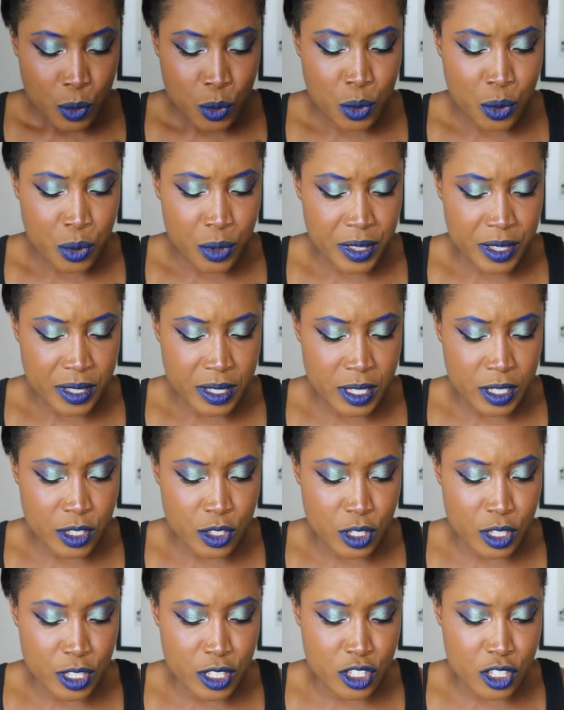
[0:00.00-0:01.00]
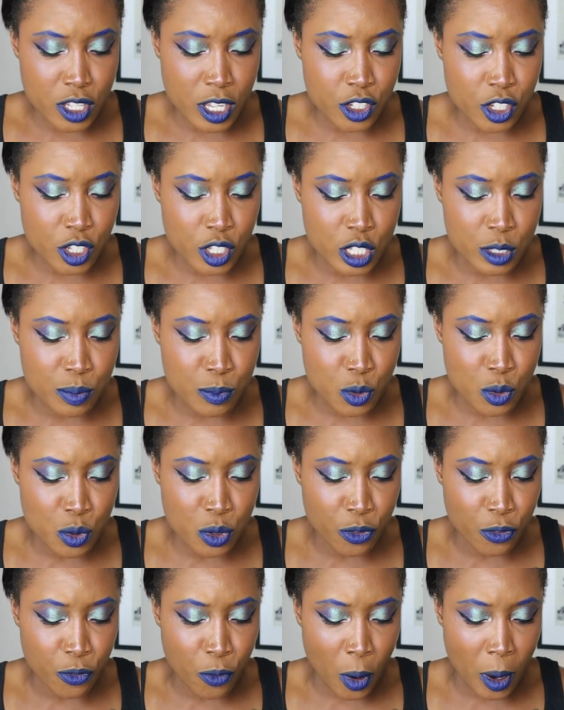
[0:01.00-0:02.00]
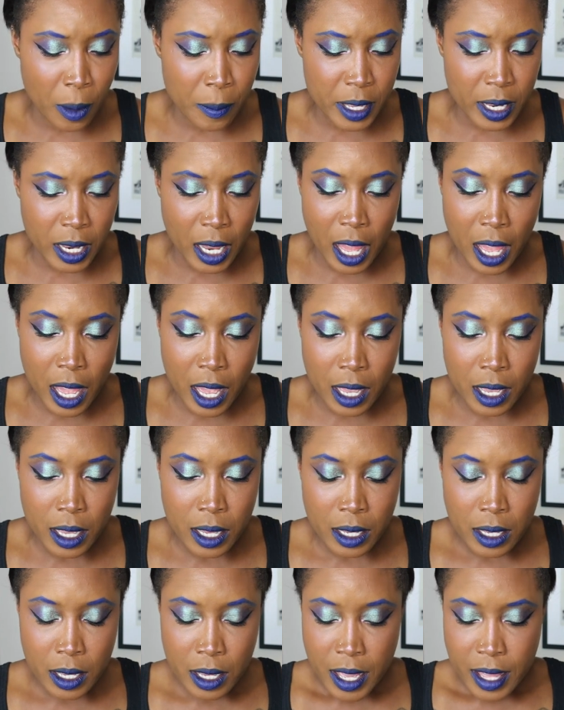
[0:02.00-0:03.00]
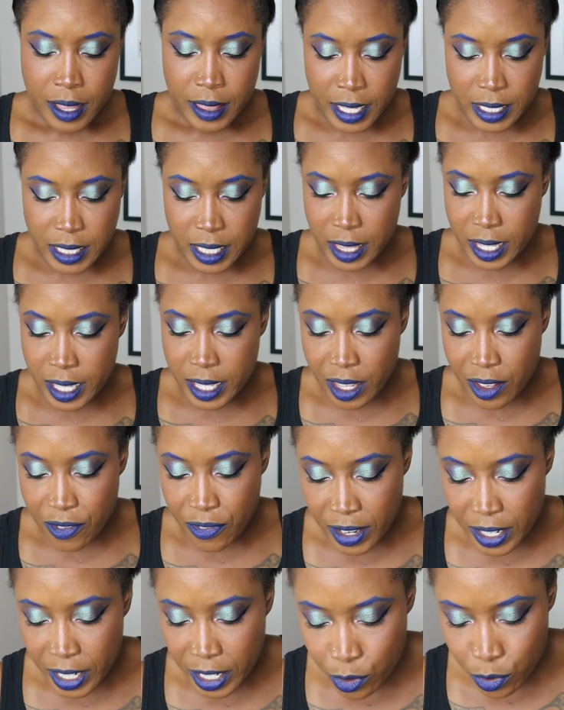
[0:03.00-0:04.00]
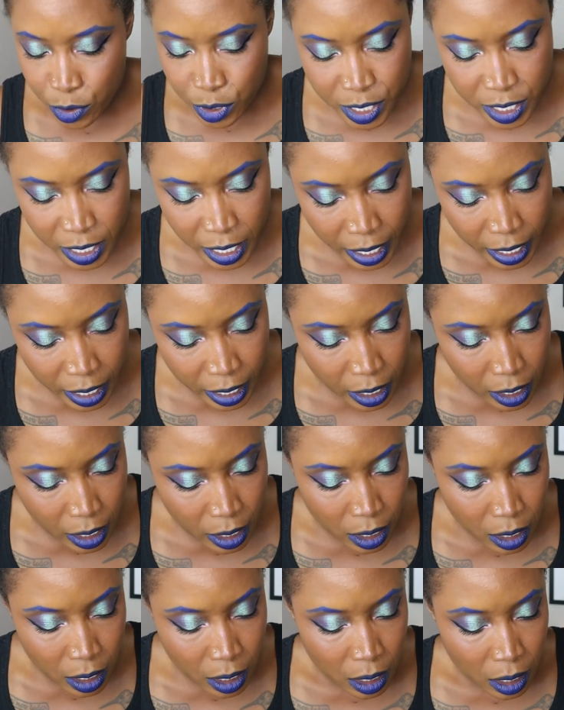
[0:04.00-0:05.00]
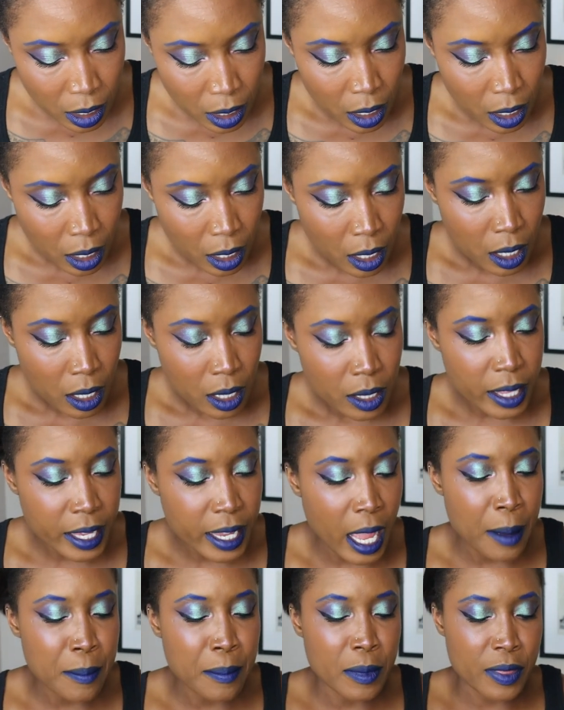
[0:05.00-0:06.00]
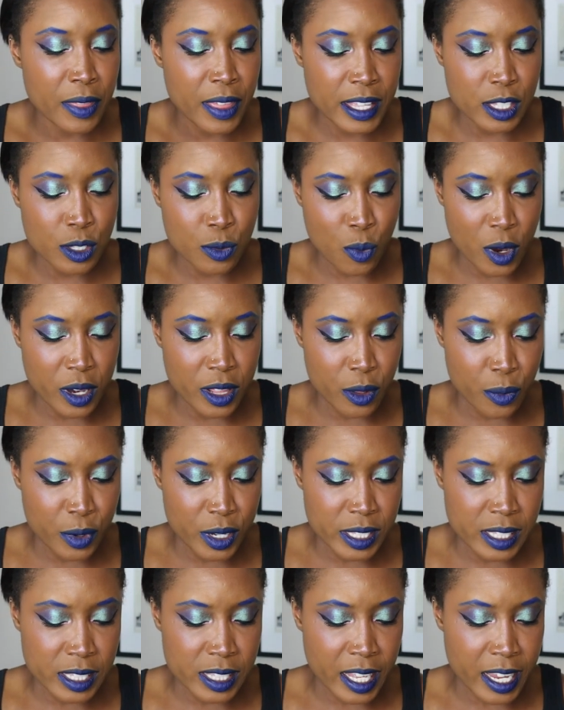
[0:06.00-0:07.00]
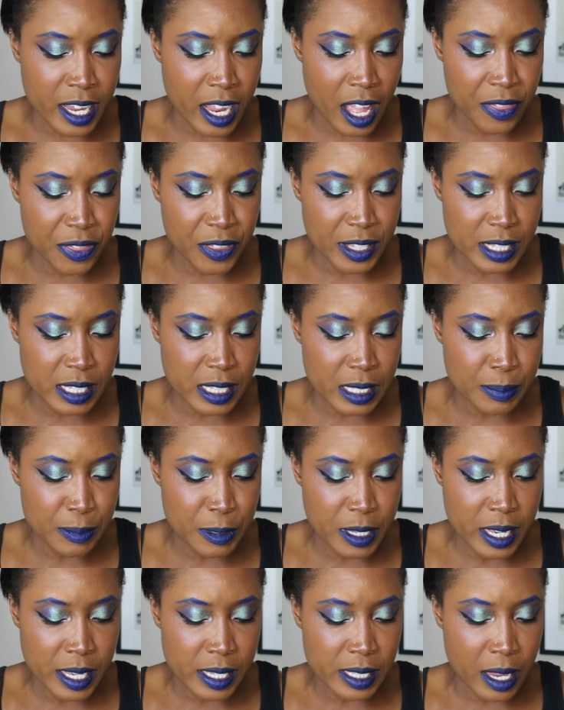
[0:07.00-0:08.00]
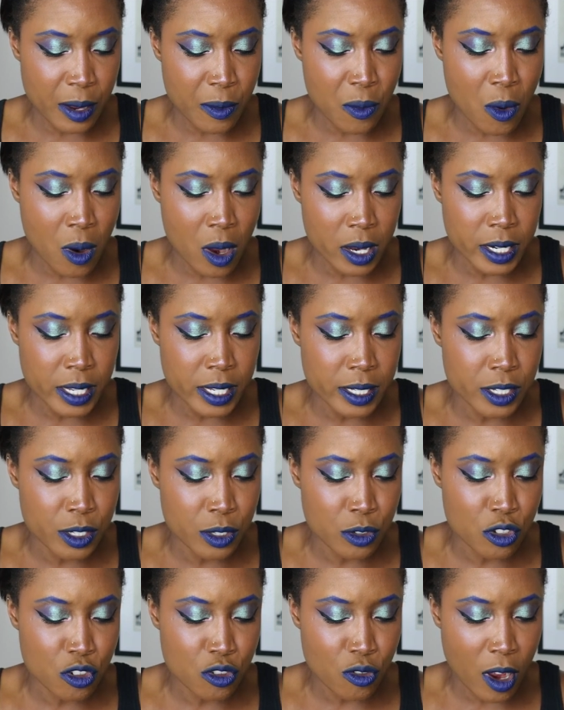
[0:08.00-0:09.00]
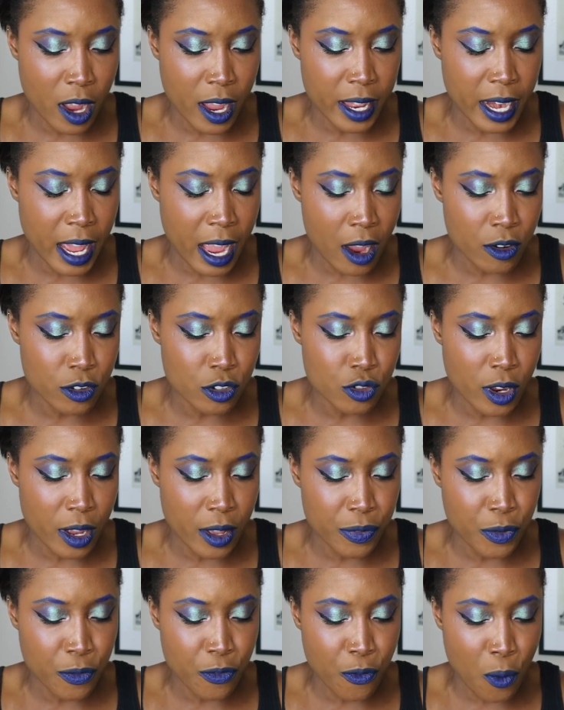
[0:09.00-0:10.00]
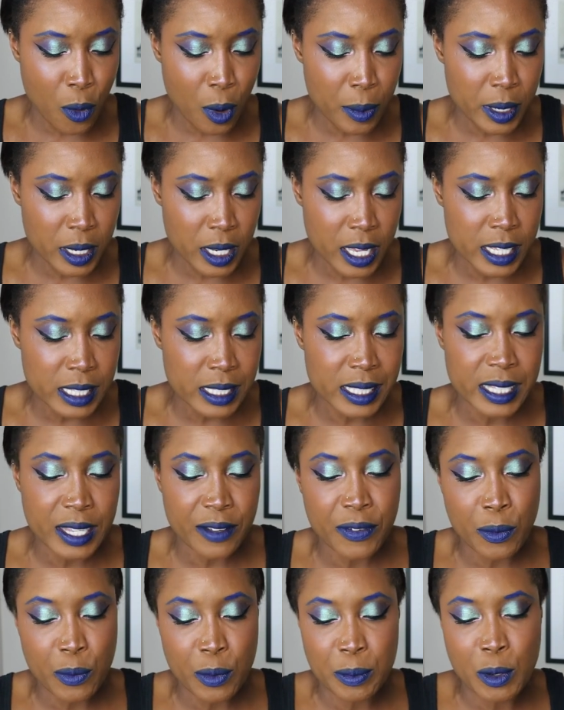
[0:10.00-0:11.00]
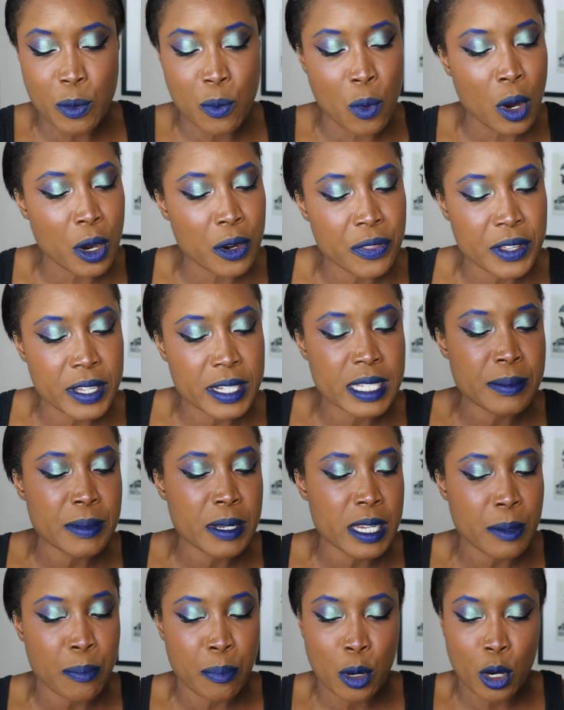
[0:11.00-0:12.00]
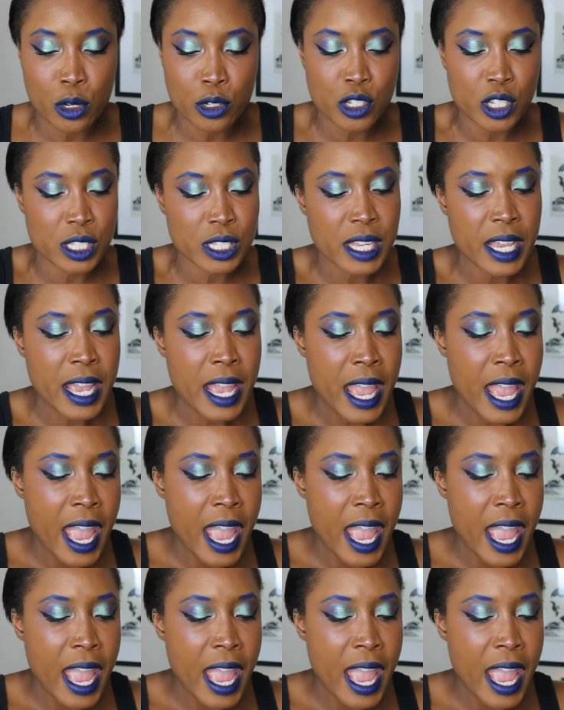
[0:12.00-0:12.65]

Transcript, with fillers: Ooh, this is such a smooth formula. That's the thing that I find interesting. Like I'm, that's one of the reasons I got this is because I wanted to try it out and try out the formula and see if it would be worth it to me to purchase